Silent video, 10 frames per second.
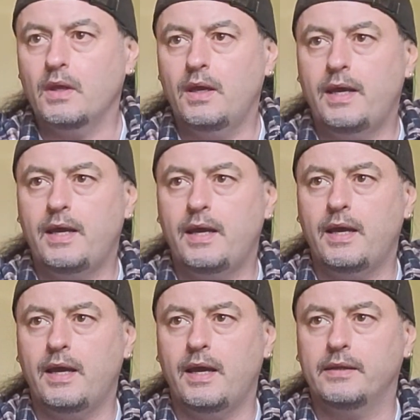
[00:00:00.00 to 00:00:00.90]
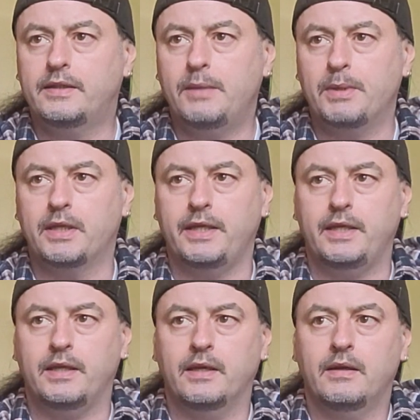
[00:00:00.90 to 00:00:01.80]

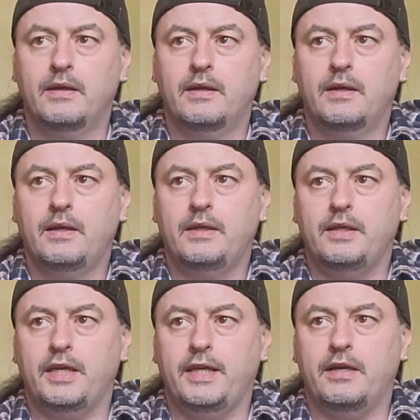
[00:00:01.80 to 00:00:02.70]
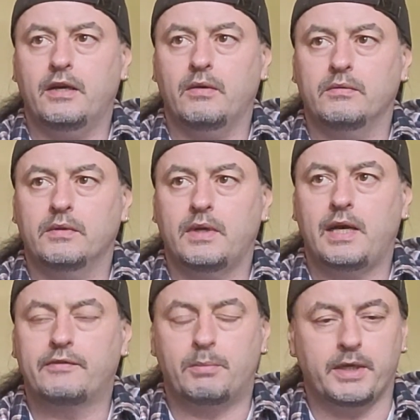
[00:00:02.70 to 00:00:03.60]
typically you either
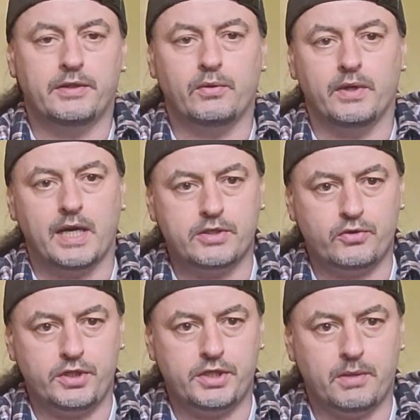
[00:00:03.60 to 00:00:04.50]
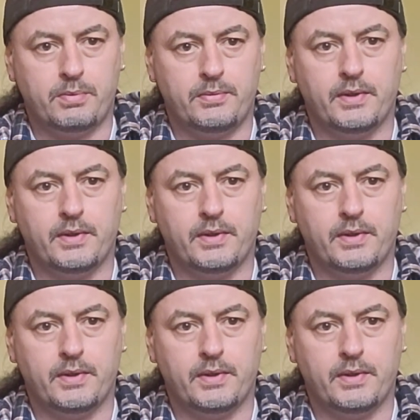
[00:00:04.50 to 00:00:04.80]
have to bring it to an archery shop